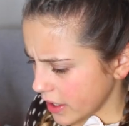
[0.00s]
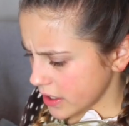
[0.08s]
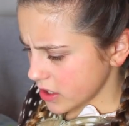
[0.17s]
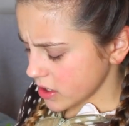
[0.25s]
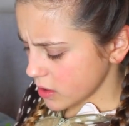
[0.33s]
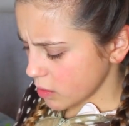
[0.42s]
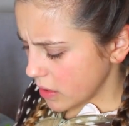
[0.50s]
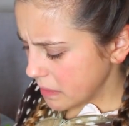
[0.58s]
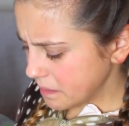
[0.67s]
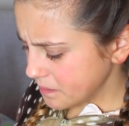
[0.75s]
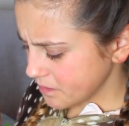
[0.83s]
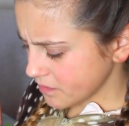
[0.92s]
I just
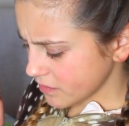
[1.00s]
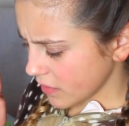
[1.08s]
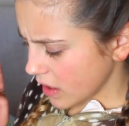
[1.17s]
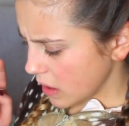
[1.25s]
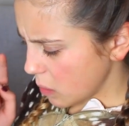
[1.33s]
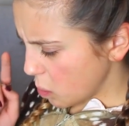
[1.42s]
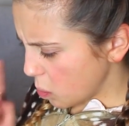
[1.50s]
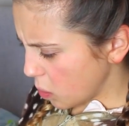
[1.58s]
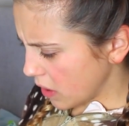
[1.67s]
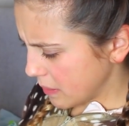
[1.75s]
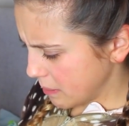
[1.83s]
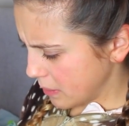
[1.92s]
want
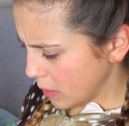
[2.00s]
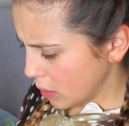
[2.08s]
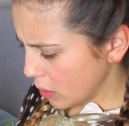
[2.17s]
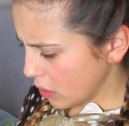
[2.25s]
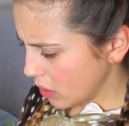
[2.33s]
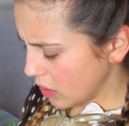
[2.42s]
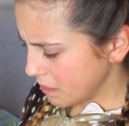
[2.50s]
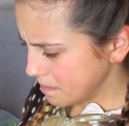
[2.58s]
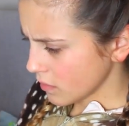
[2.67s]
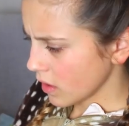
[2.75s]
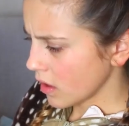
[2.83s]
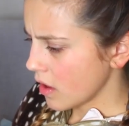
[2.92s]
one more.
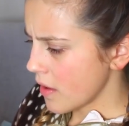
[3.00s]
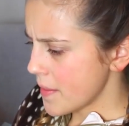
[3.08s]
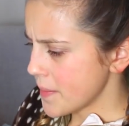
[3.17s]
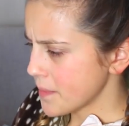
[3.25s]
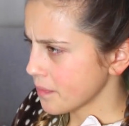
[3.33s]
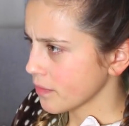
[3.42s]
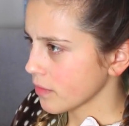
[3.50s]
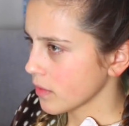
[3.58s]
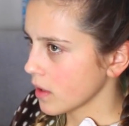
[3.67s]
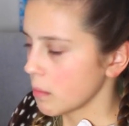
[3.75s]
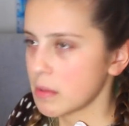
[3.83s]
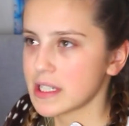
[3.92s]

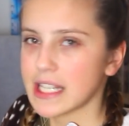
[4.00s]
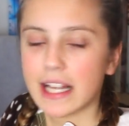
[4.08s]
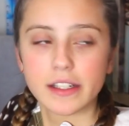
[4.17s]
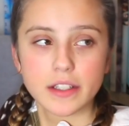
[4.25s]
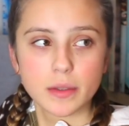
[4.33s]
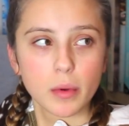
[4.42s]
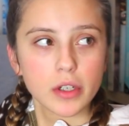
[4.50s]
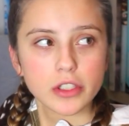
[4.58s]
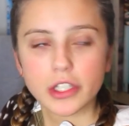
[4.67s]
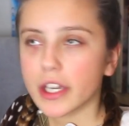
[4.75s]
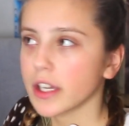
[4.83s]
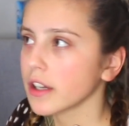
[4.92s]
But Santa's
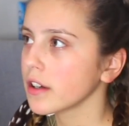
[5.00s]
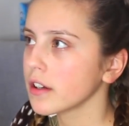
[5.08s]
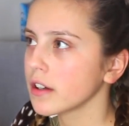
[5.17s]
watching.